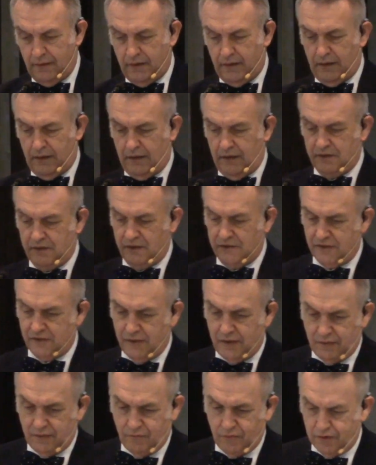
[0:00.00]
And as I
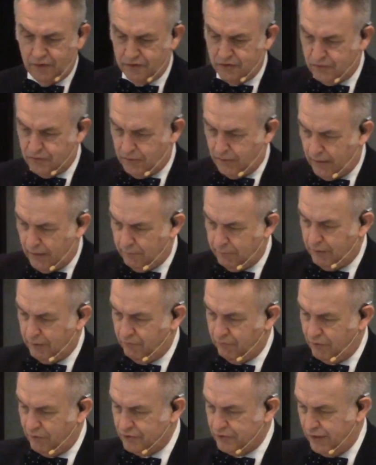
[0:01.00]
said, if he had stopped
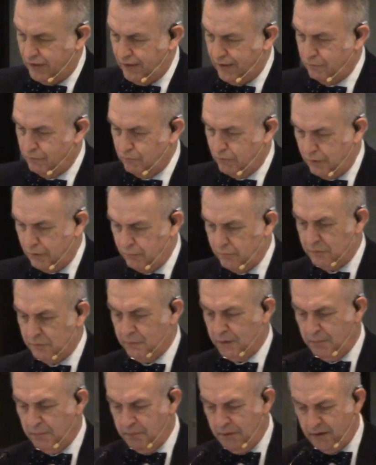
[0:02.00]
at verse 8, where would
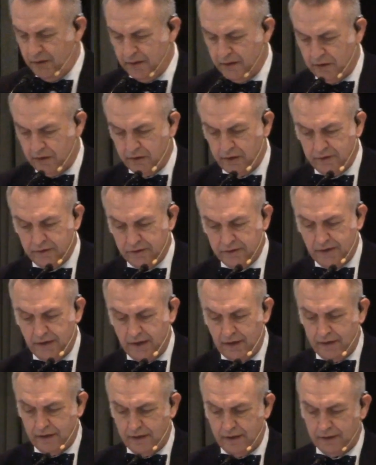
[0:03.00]
we be in our
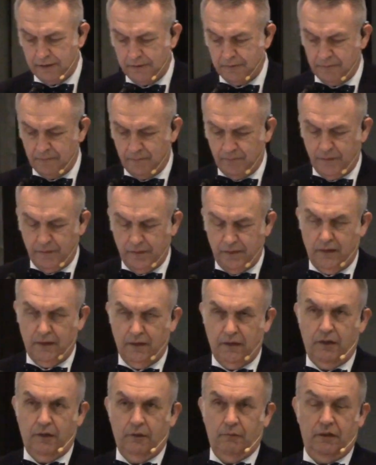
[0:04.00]
understanding?
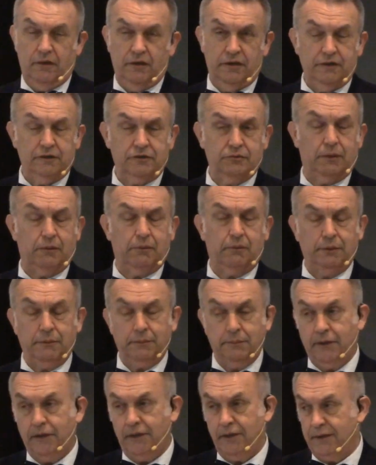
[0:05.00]
Well, here's where we
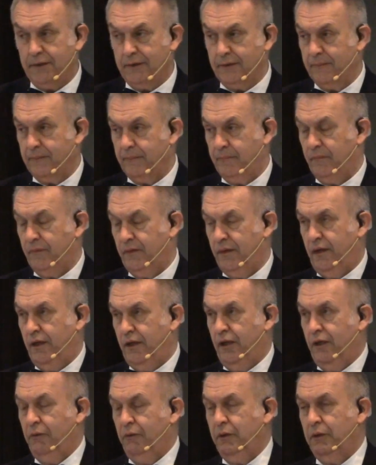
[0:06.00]
would be.
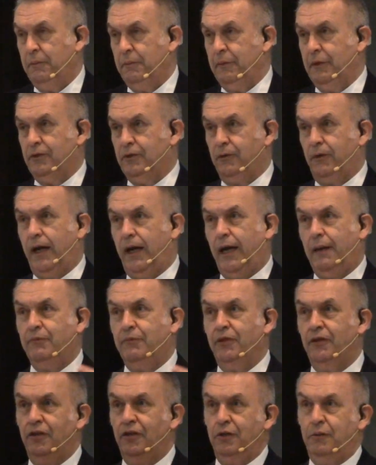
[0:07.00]
We would be
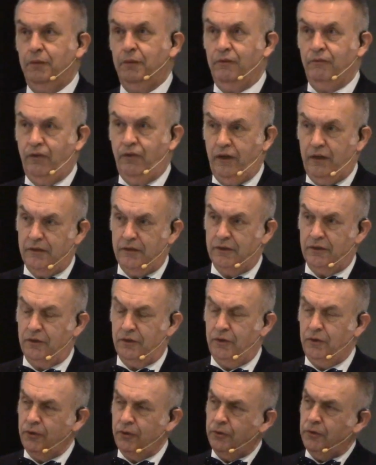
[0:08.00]
trapped in human failure.
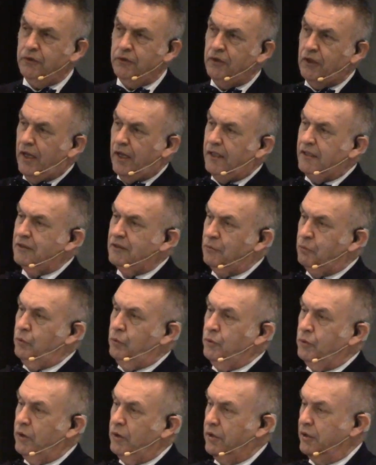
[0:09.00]
Who does
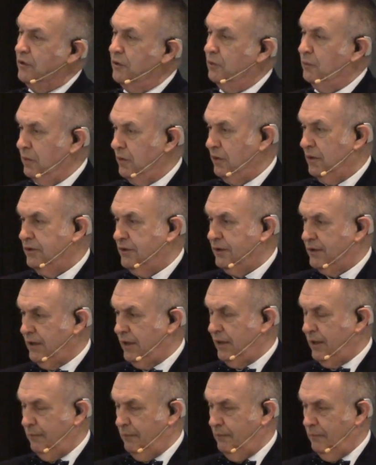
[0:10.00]
rule in the world to
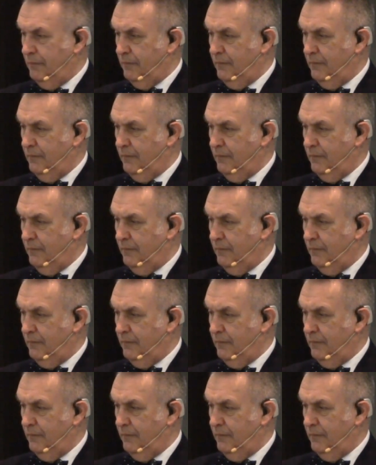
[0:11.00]
come?